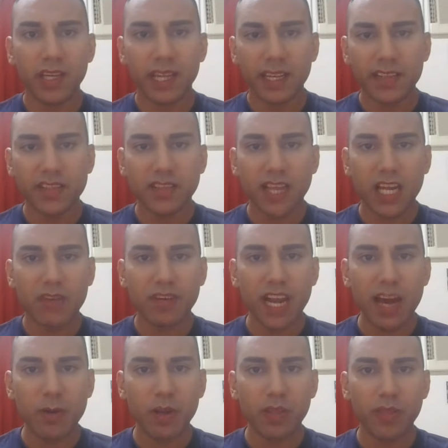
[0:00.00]
instead of
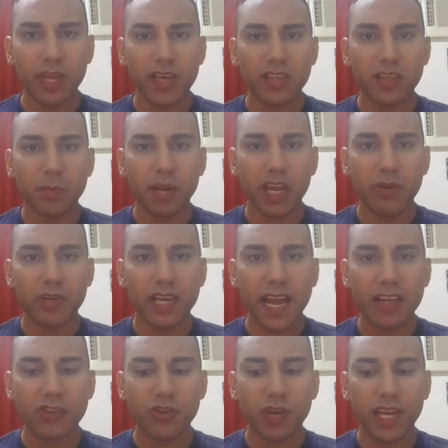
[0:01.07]
allowing things to play out
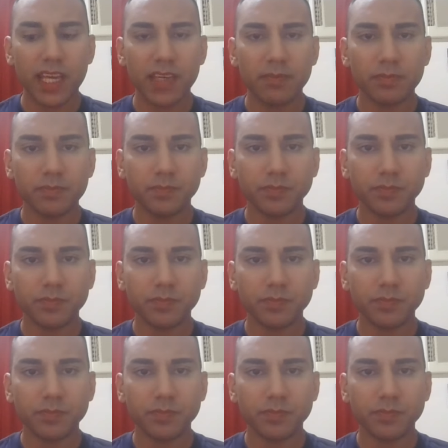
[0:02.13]
naturally.